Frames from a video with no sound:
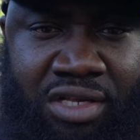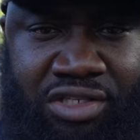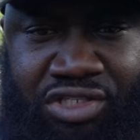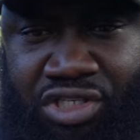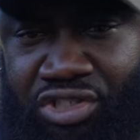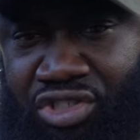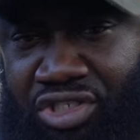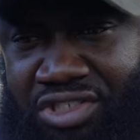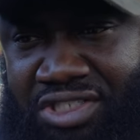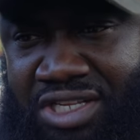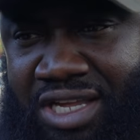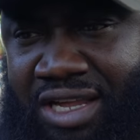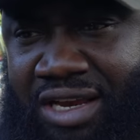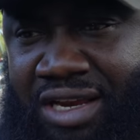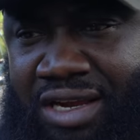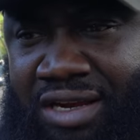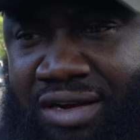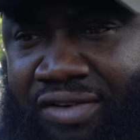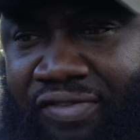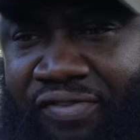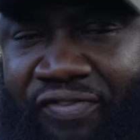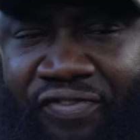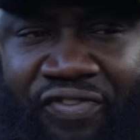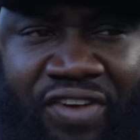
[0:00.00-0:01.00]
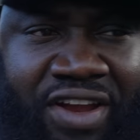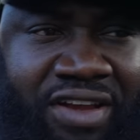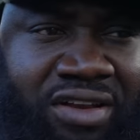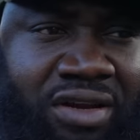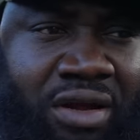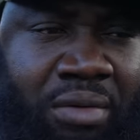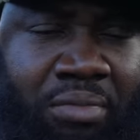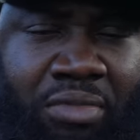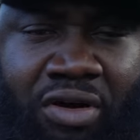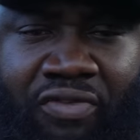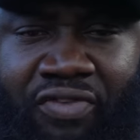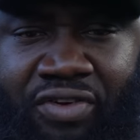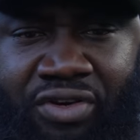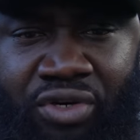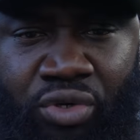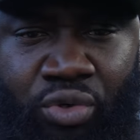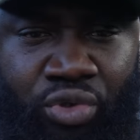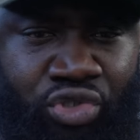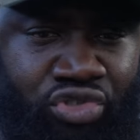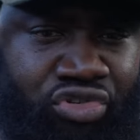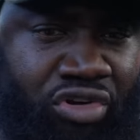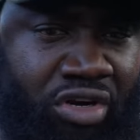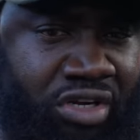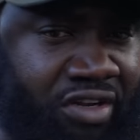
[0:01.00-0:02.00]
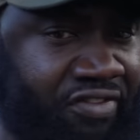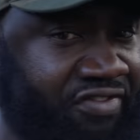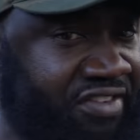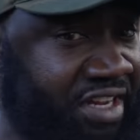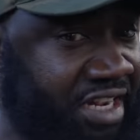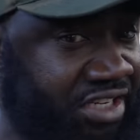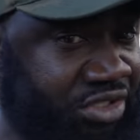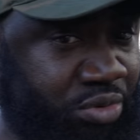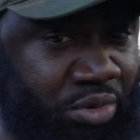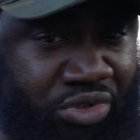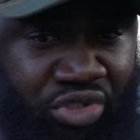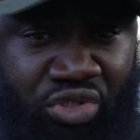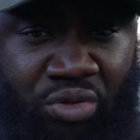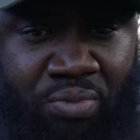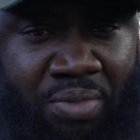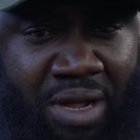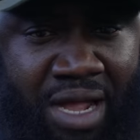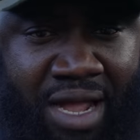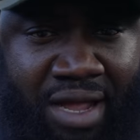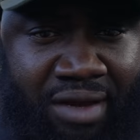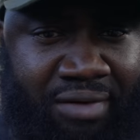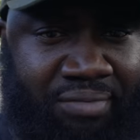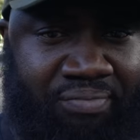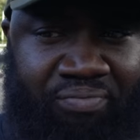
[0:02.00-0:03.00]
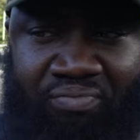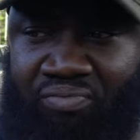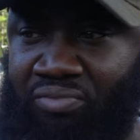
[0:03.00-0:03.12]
So just get a VIN number of a new truck if that's what you're buying.